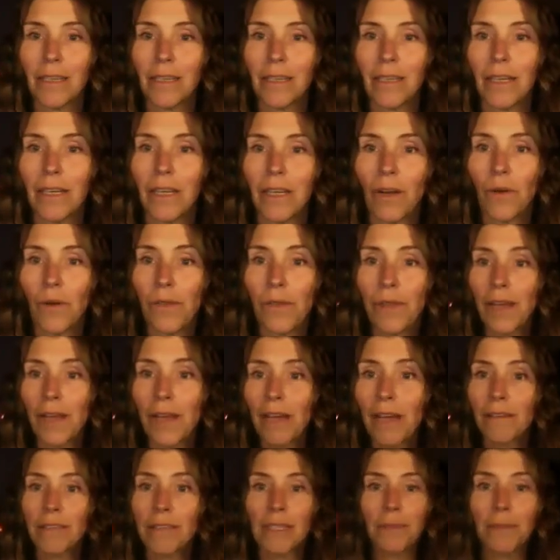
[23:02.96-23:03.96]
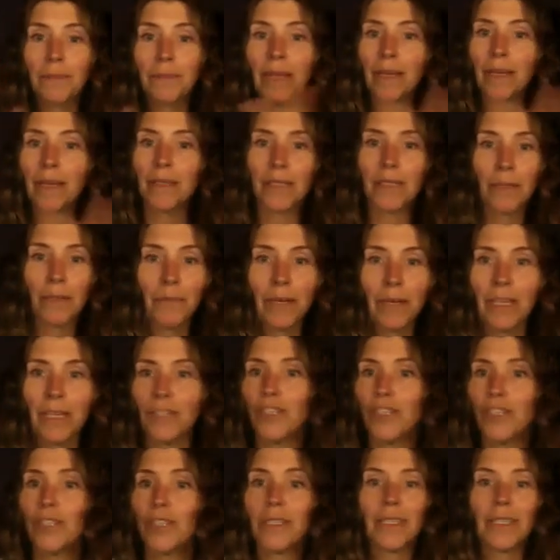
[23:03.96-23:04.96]
think of something somebody
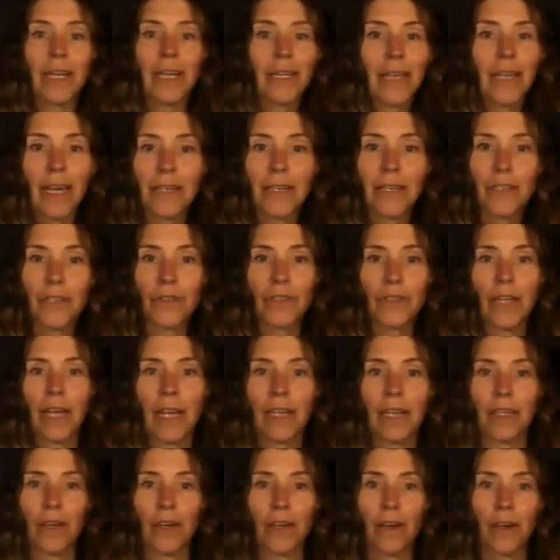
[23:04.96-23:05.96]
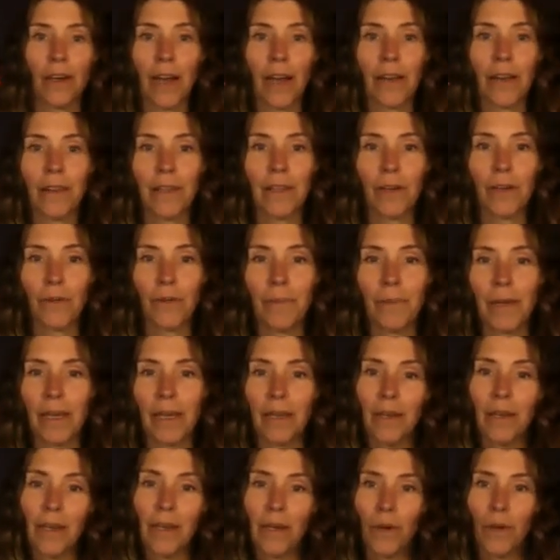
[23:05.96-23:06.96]
just said yesterday and you got a little
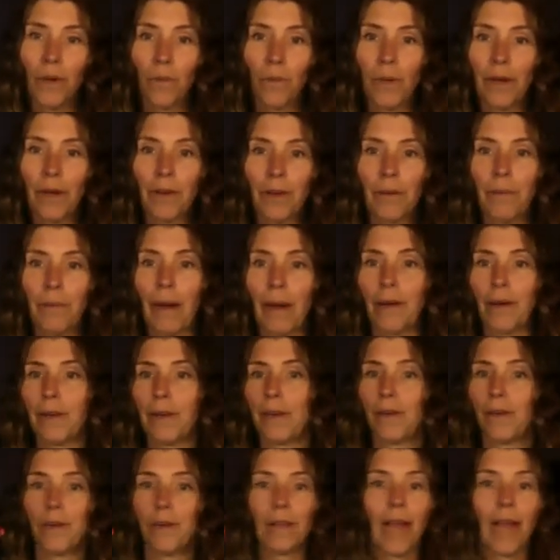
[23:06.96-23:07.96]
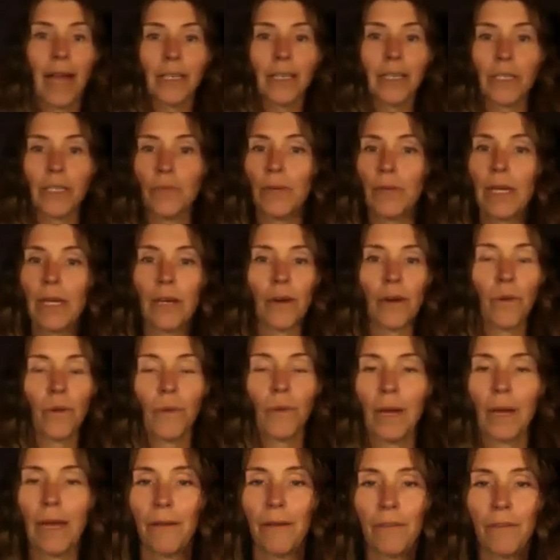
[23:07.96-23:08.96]
bit weird about it, or last week, or
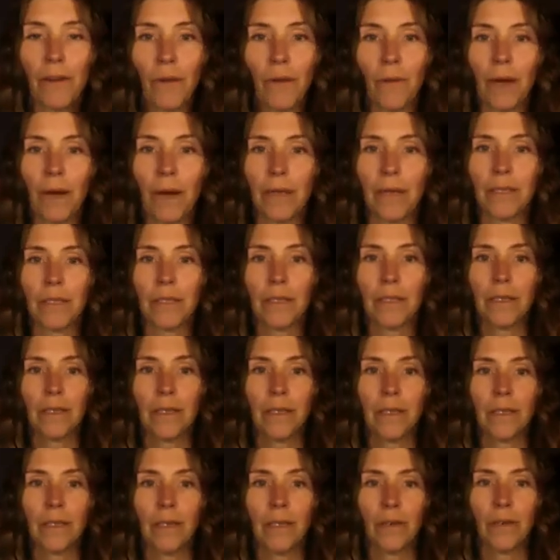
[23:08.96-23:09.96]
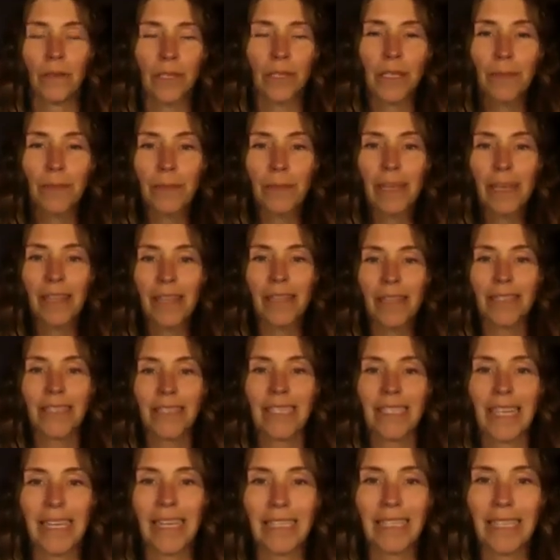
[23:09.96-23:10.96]
whenever it was, or something that
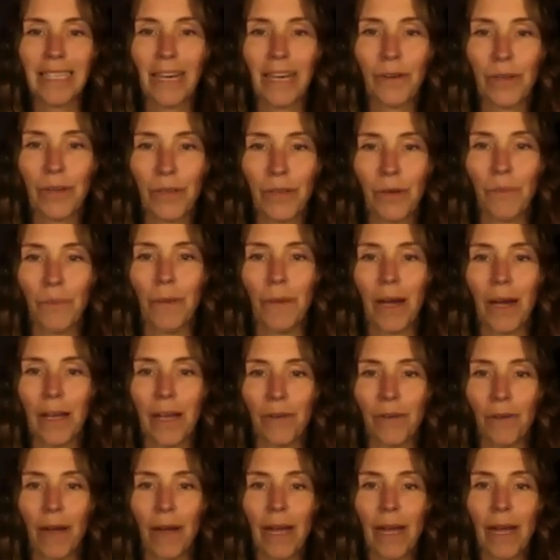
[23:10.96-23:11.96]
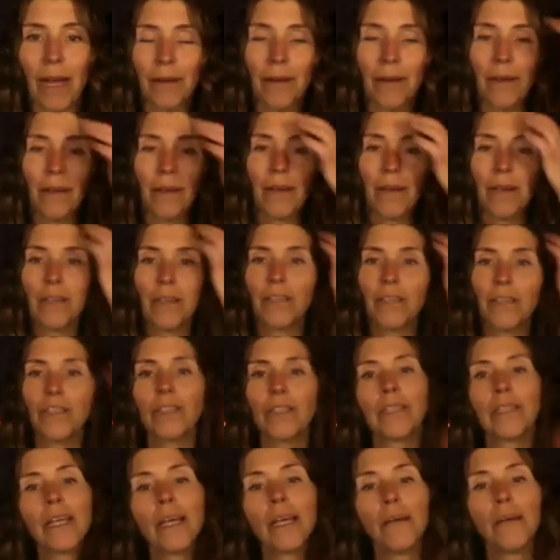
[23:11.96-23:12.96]
stands out in your mind, right?
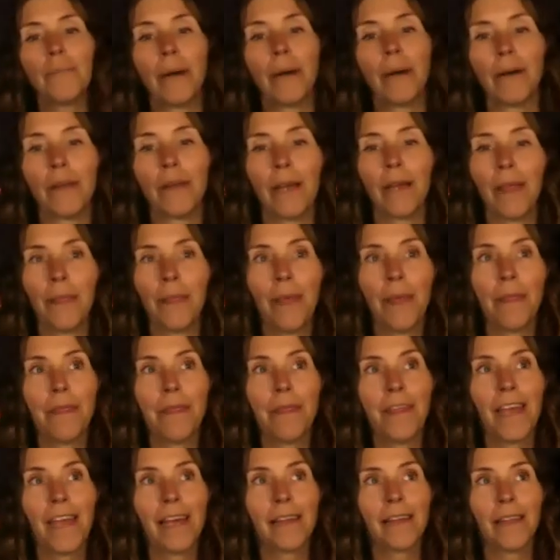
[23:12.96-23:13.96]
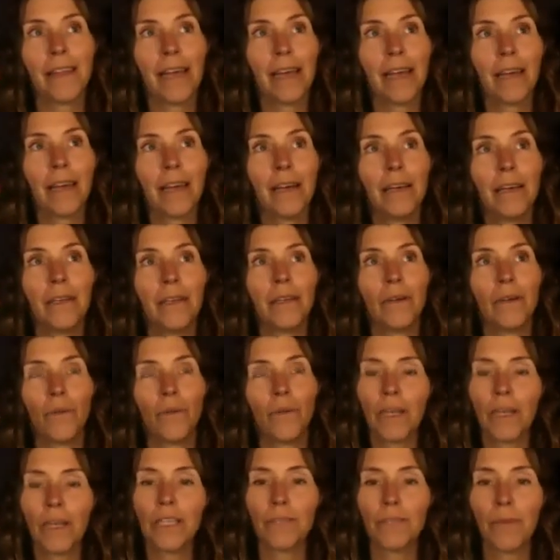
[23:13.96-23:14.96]
Just think about it and then think, like,
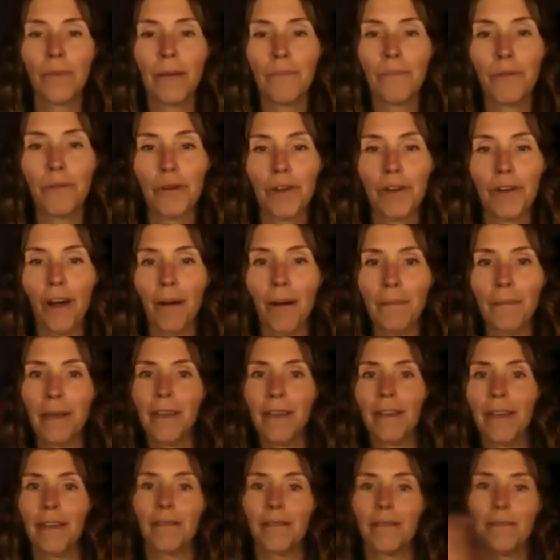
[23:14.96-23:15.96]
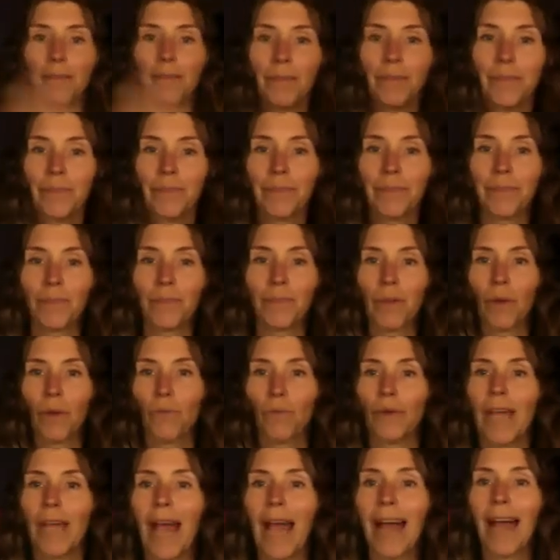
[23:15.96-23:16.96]
what is my predominant
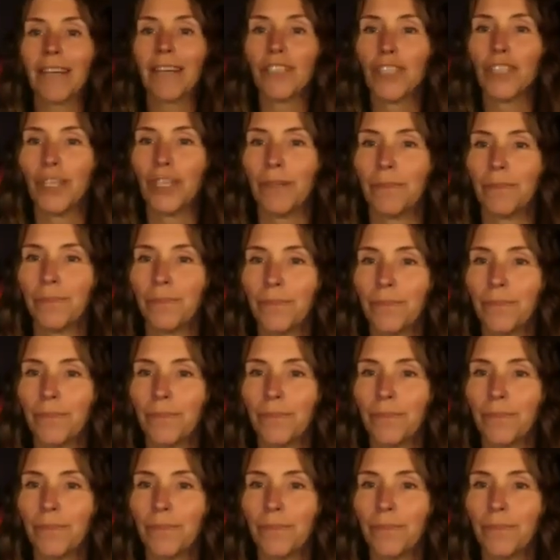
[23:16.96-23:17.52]
reaction?